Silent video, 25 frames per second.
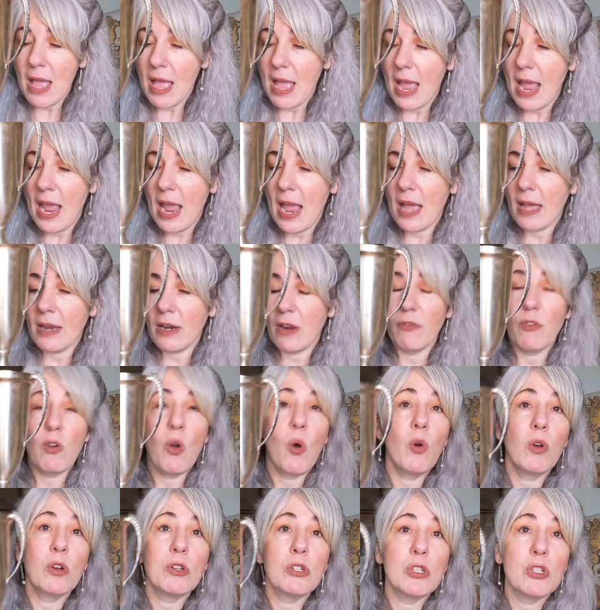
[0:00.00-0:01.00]
And of
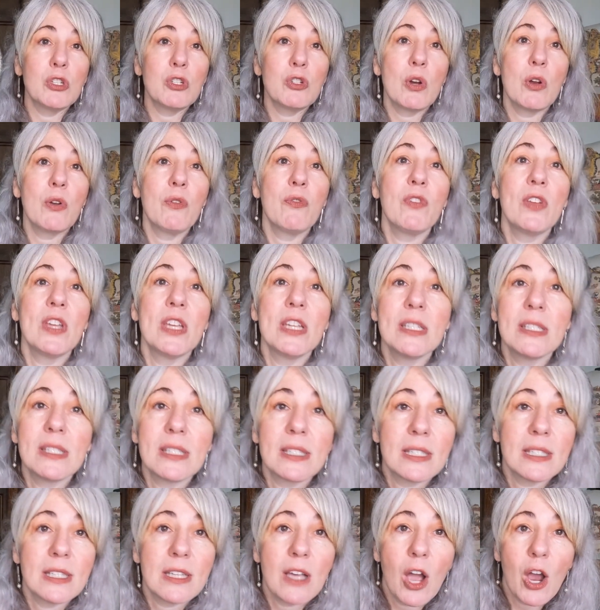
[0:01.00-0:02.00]
course,
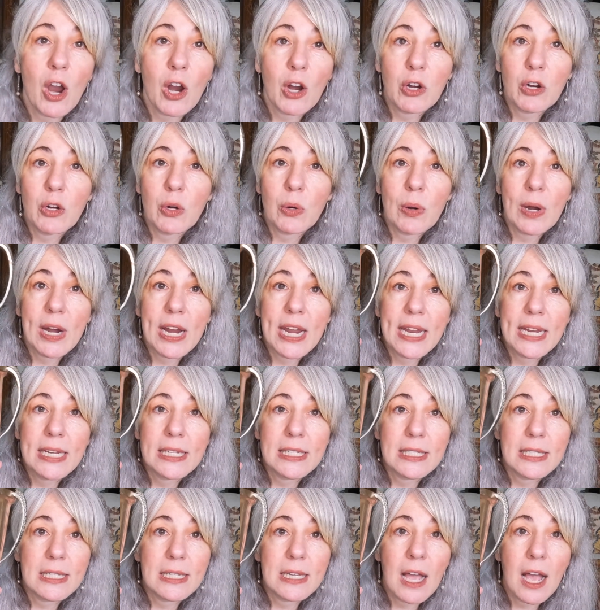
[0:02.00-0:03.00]
trophies are
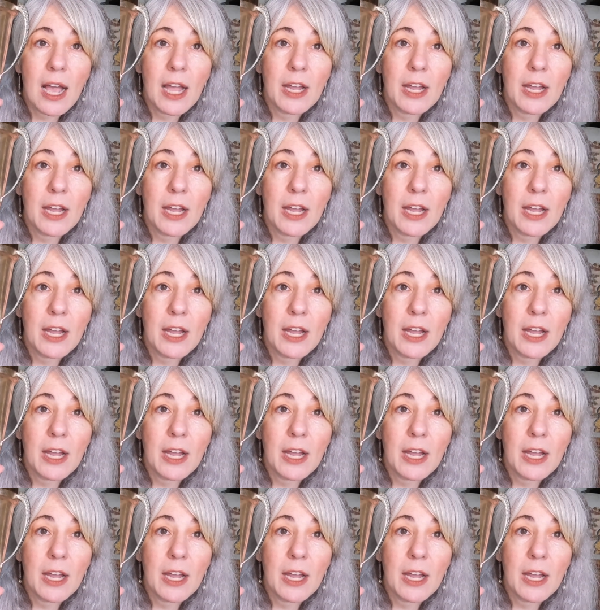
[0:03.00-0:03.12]
great.